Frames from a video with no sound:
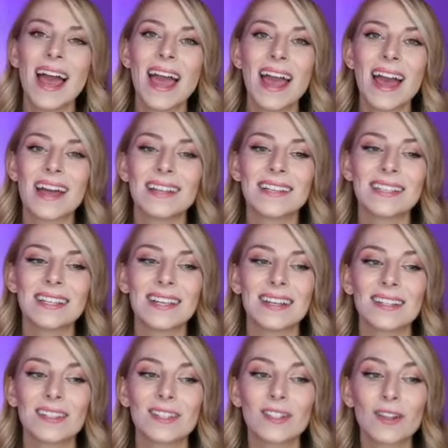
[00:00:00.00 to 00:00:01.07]
And
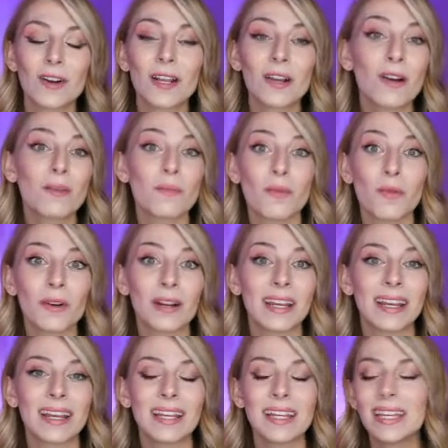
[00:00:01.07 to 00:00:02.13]
starting our
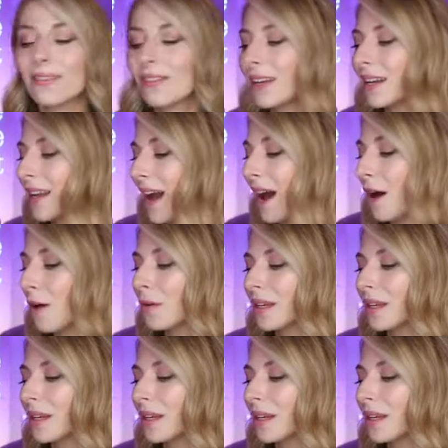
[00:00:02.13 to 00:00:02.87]
morning, even now,